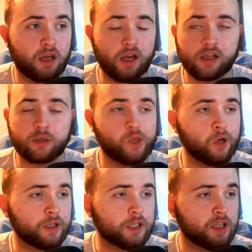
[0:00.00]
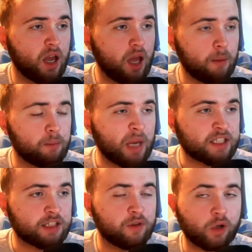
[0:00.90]
To be honest,
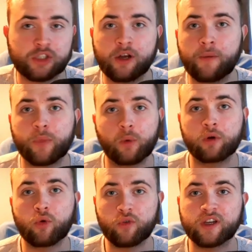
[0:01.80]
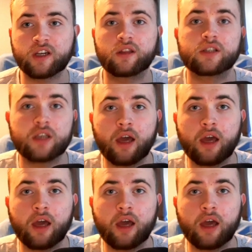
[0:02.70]
Betty Vosser, we're all thinking the same.